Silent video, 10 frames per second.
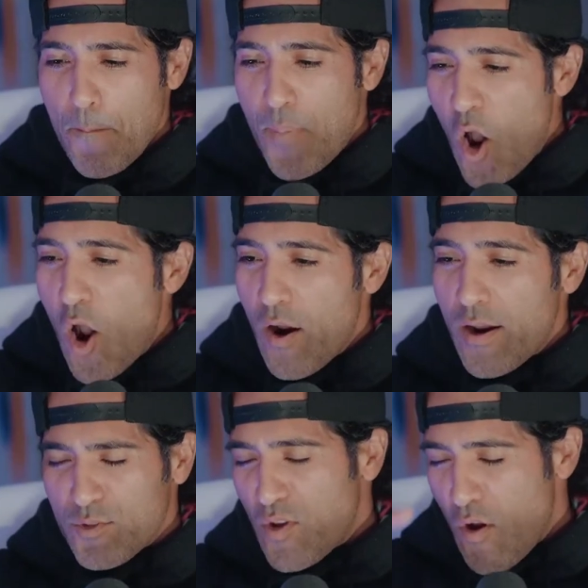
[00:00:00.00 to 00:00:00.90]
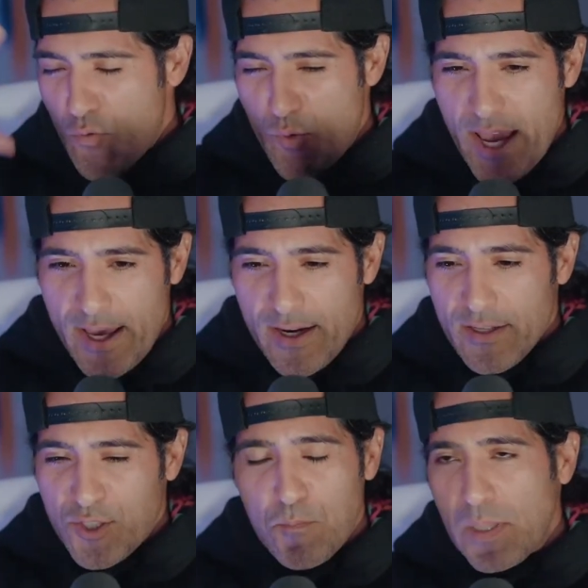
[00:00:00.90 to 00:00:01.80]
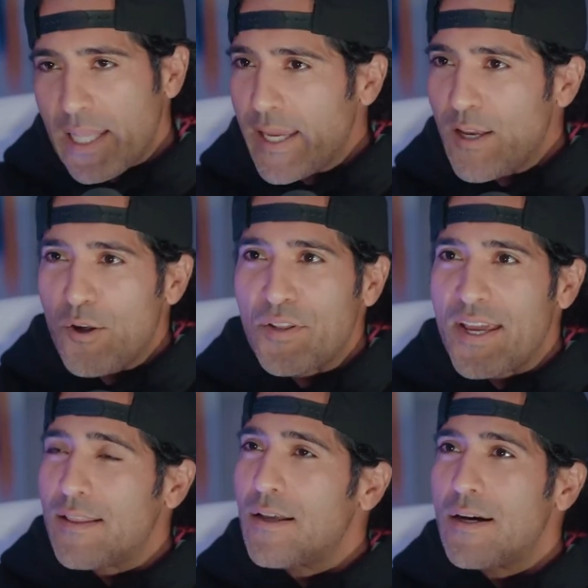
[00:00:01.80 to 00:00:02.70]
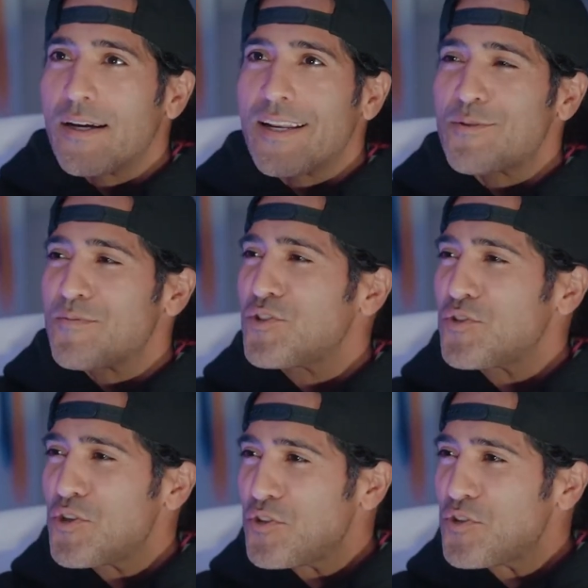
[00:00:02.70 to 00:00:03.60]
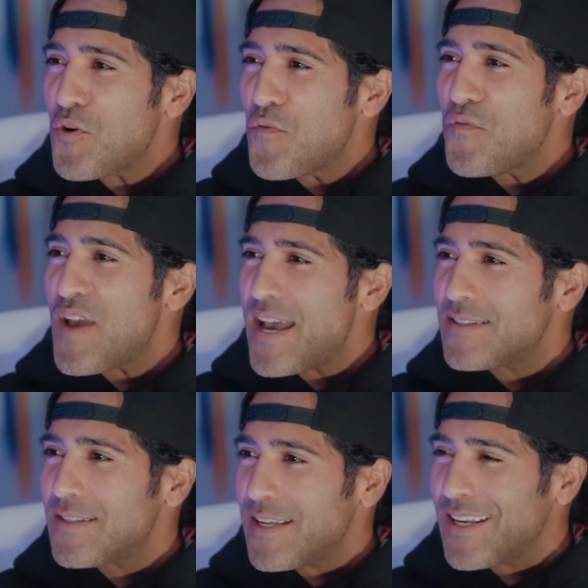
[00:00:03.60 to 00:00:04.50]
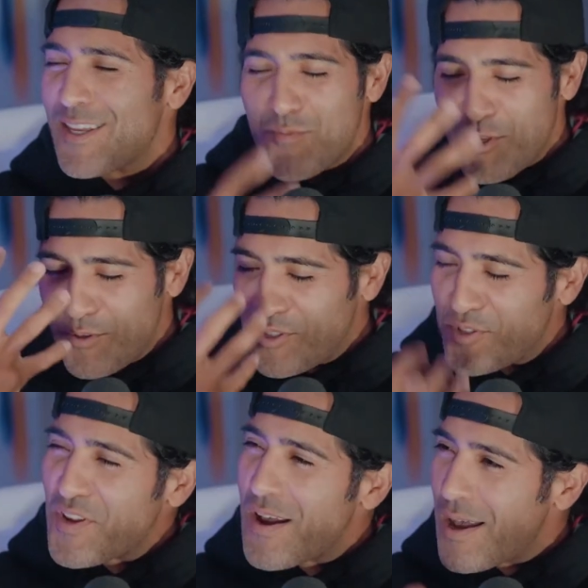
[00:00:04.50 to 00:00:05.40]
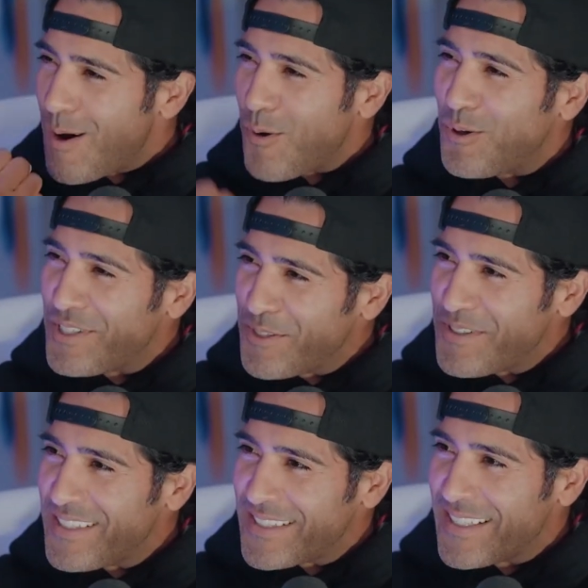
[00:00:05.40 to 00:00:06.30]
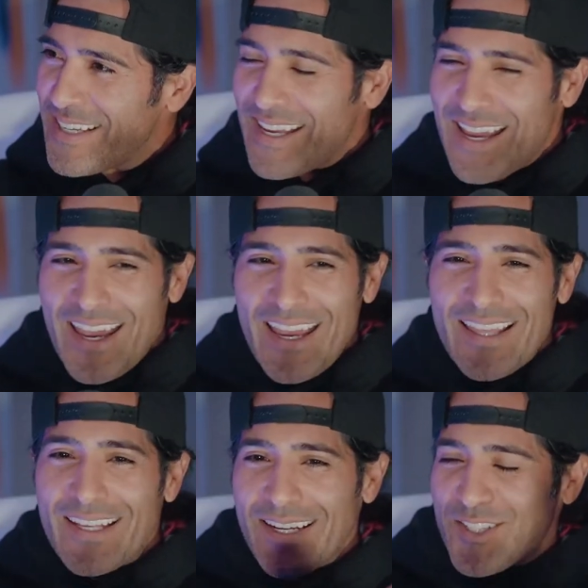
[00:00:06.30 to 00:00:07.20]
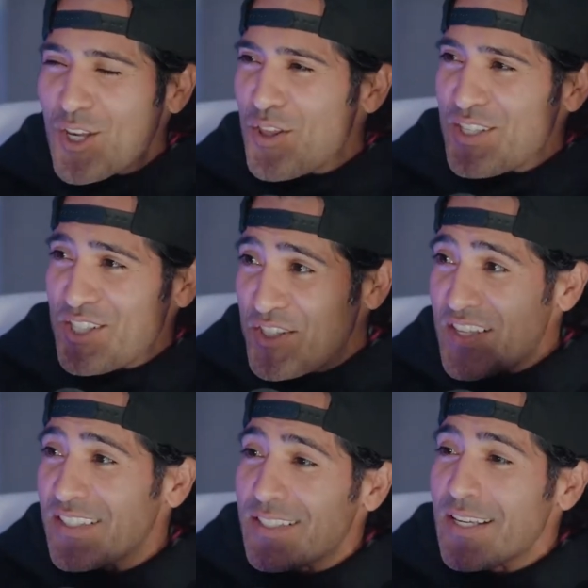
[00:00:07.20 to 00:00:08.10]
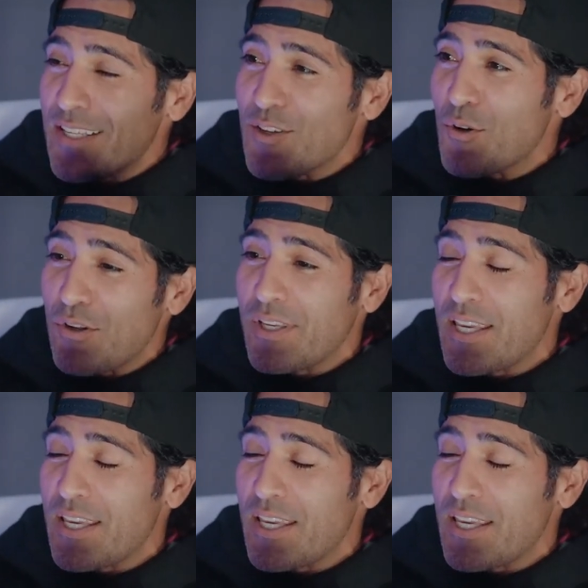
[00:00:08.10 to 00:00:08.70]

bar. It was all red, just playing all night long. Mm. And it was just so fascinating. Mm. He, you just saw how old he was. Wow. And then I saw this 16 year old